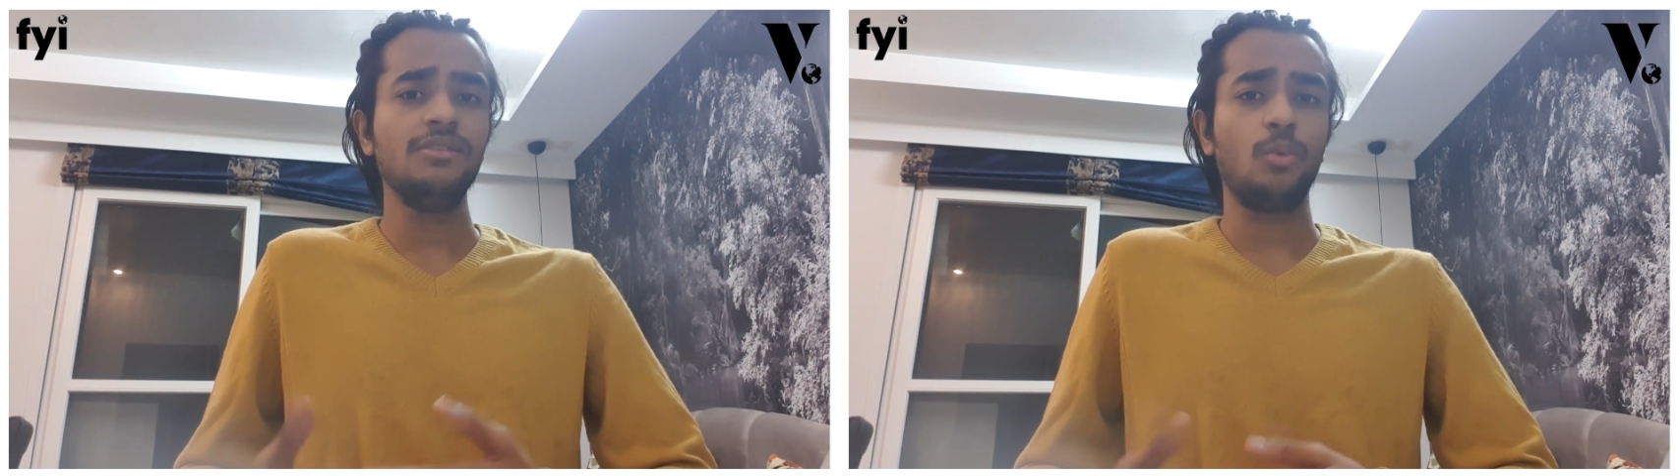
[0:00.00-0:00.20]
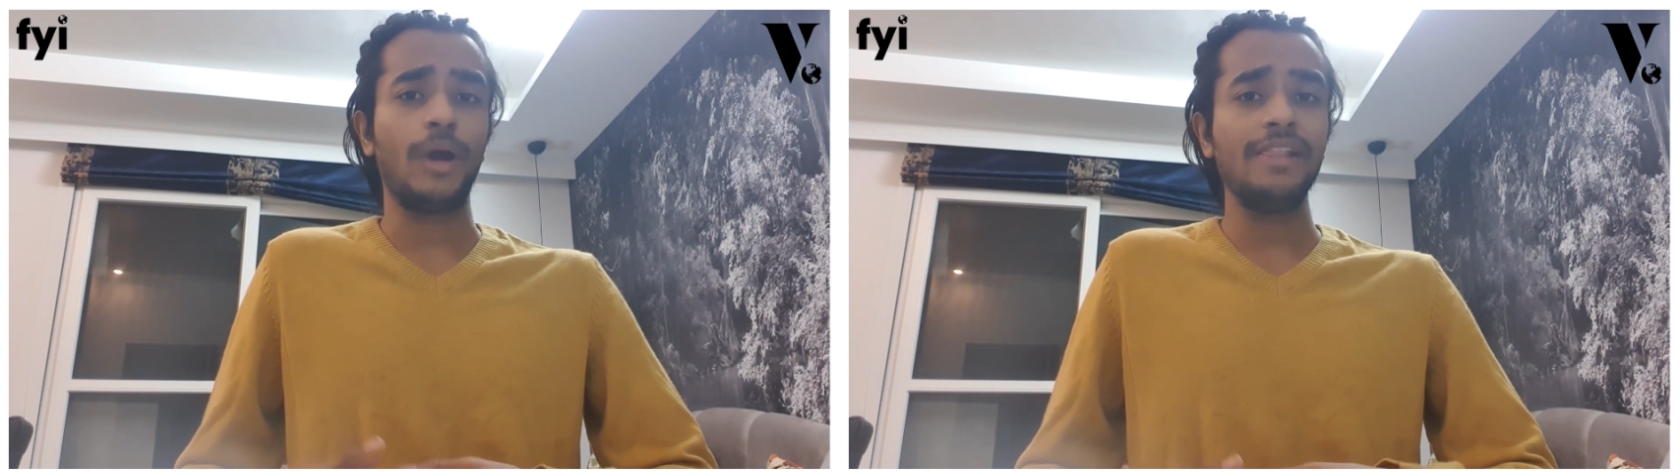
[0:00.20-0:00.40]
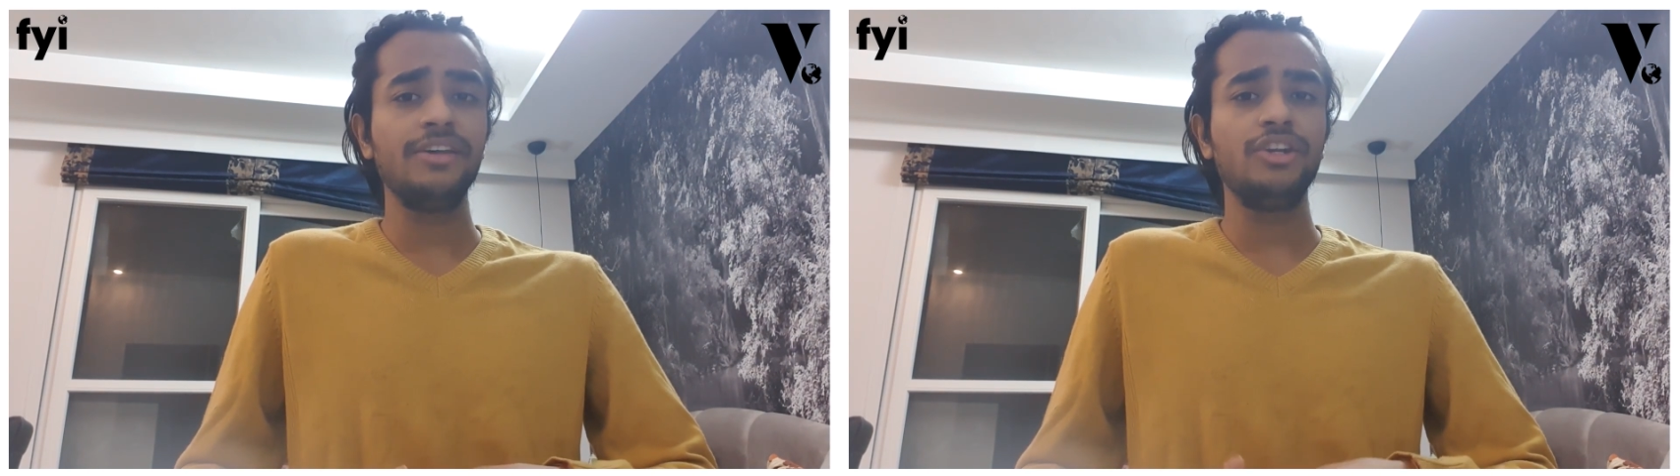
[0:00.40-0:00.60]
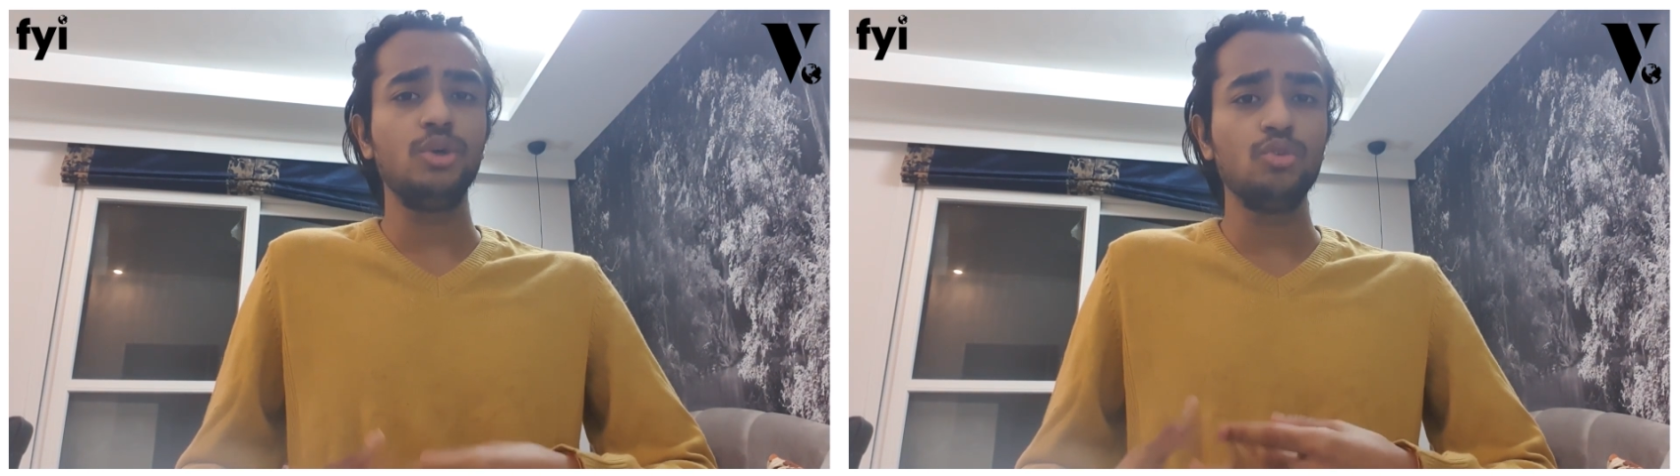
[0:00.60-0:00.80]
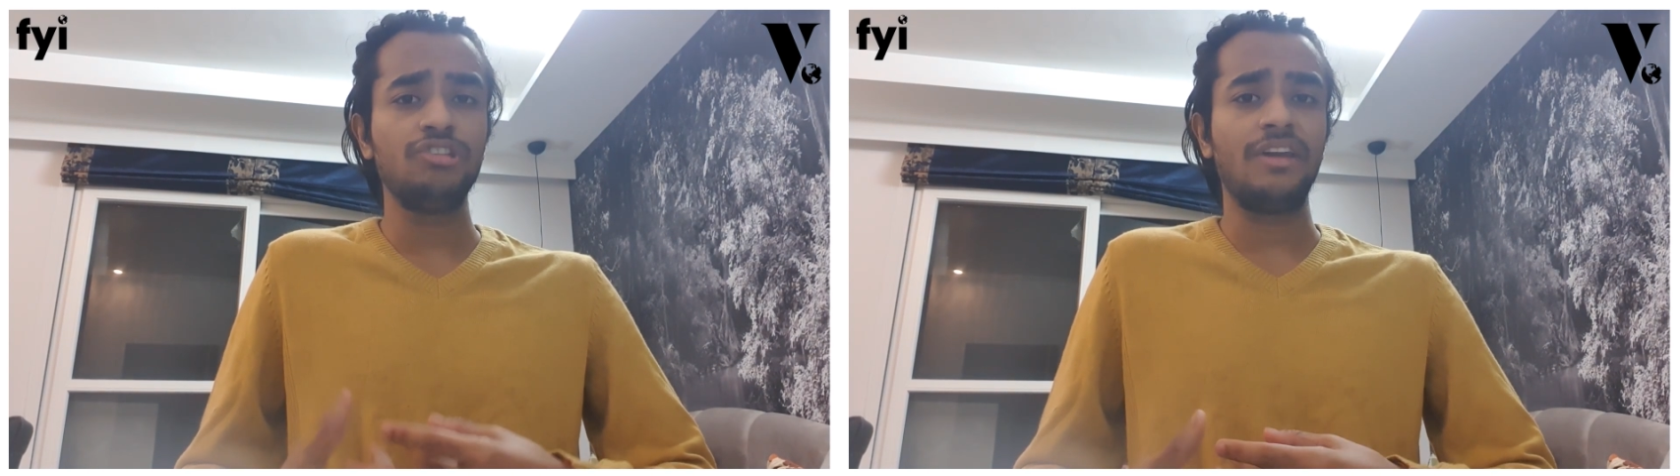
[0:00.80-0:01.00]
while the
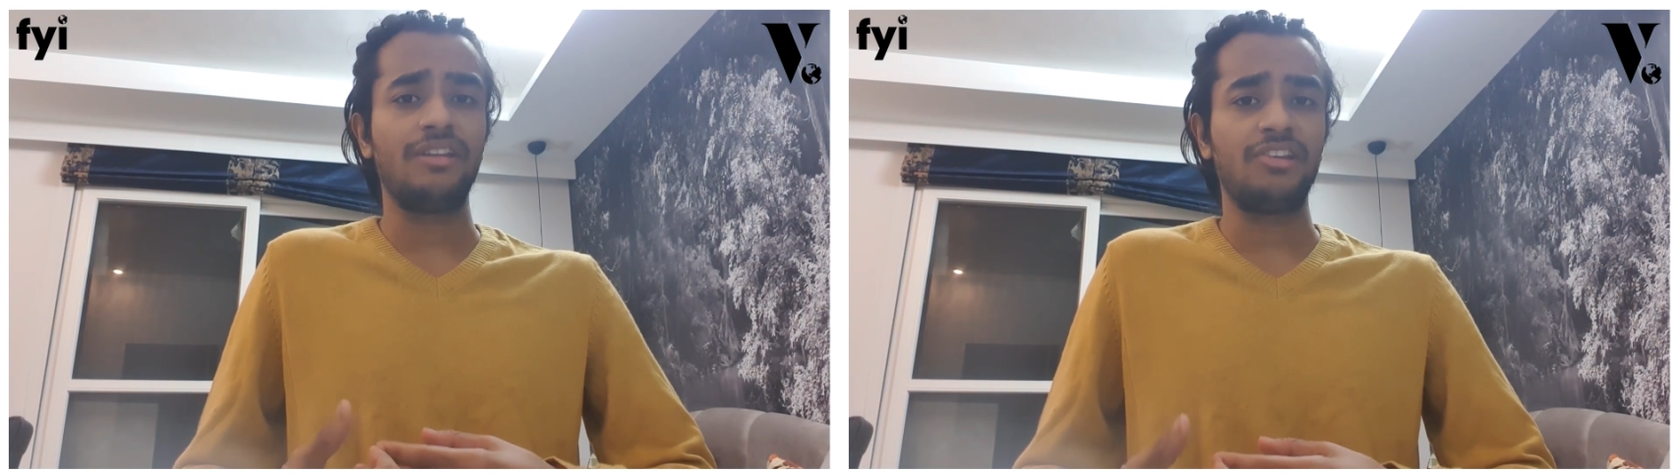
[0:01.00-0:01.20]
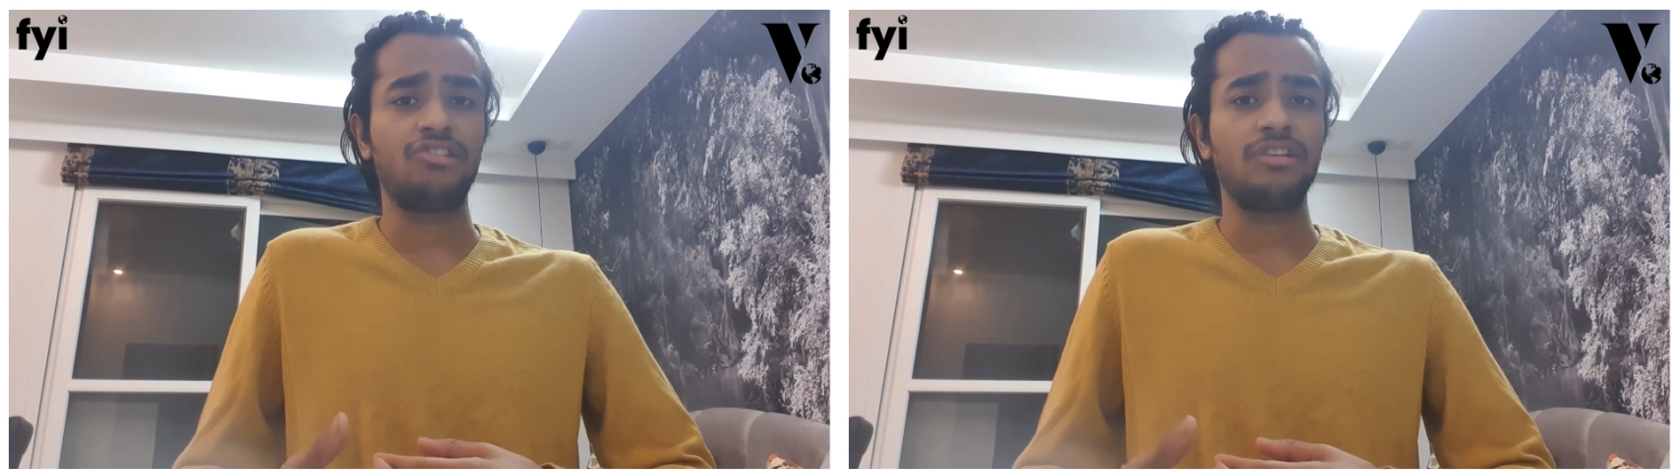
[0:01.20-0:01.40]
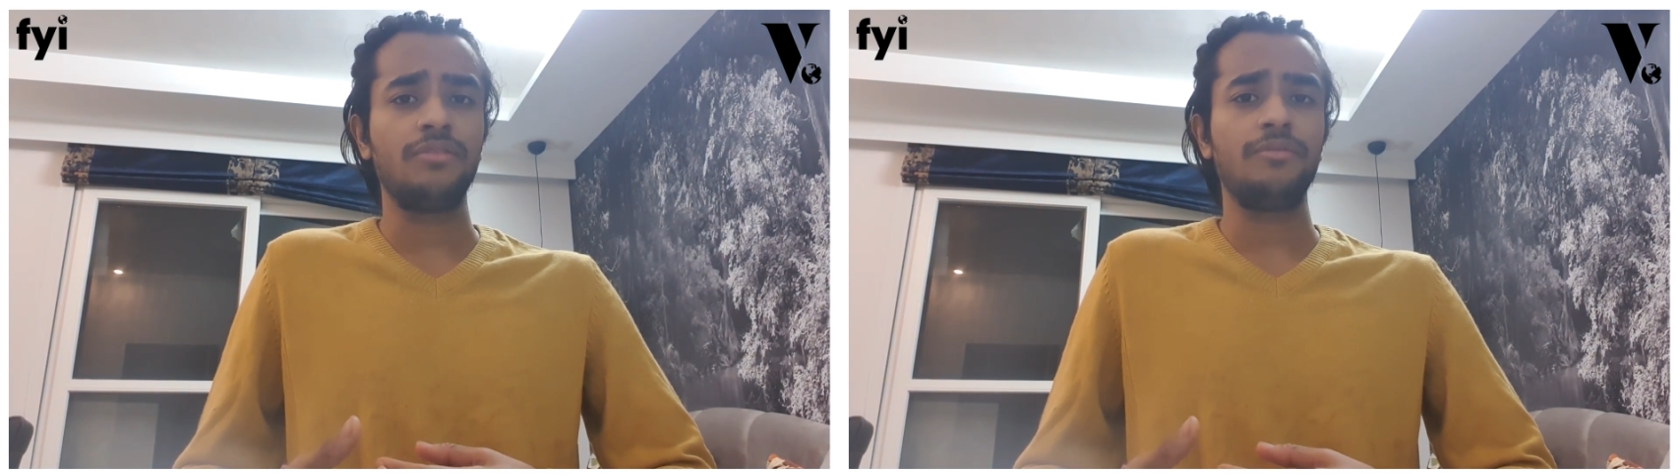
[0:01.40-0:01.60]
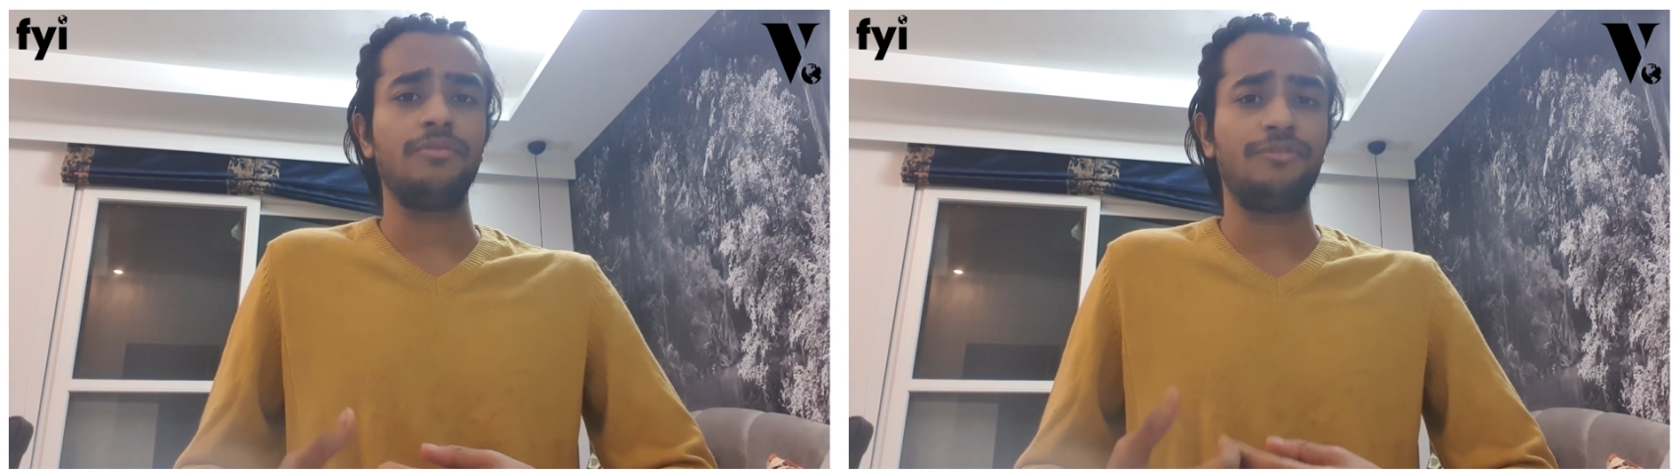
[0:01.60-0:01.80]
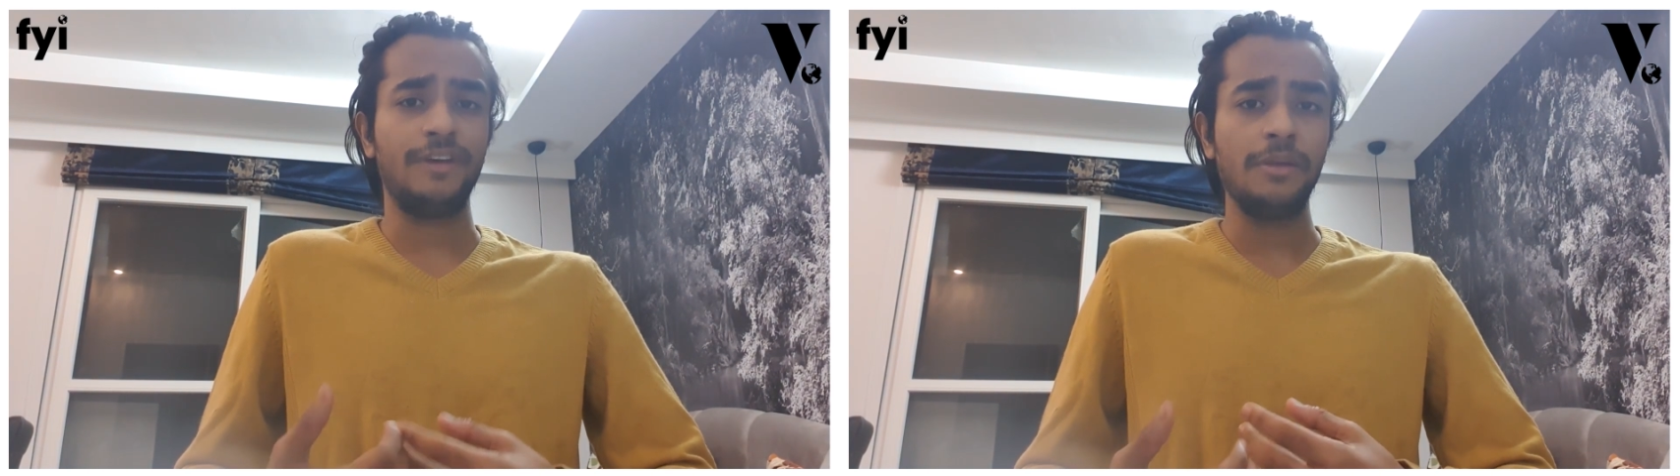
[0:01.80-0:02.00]
new generation
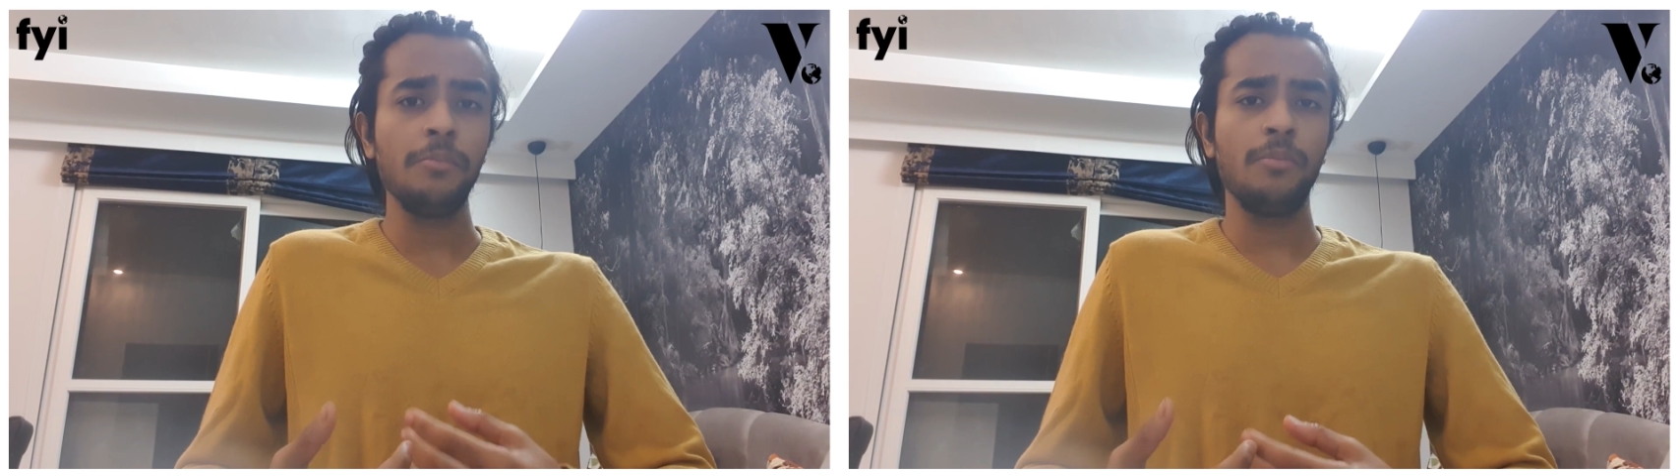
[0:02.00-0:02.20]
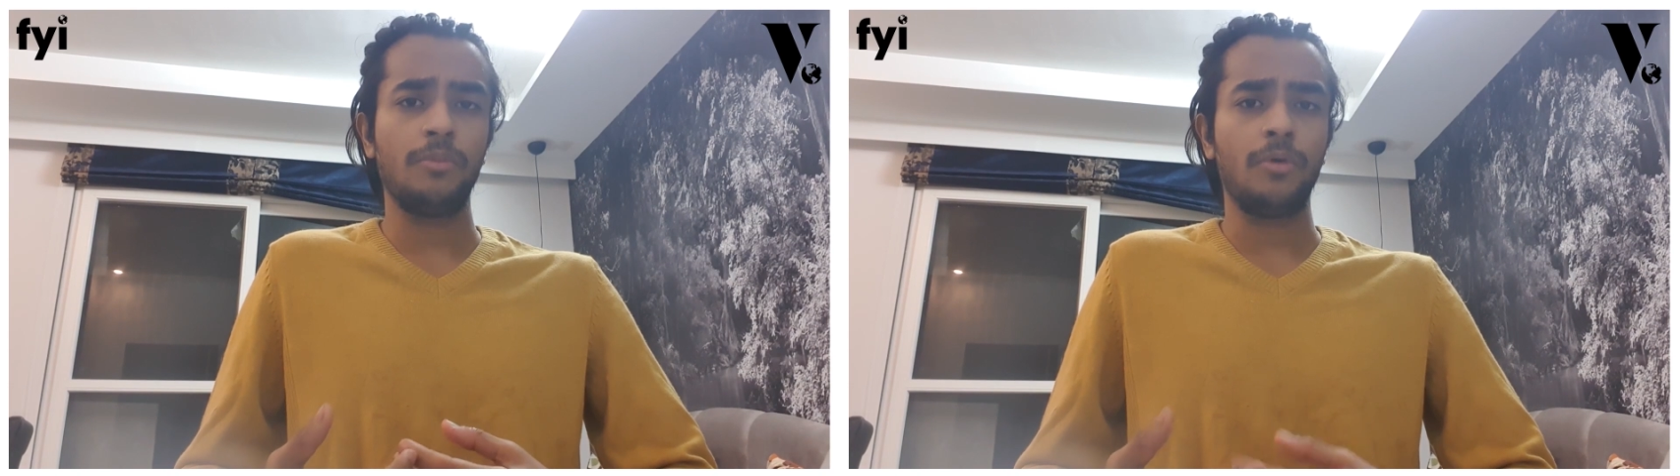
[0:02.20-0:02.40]
film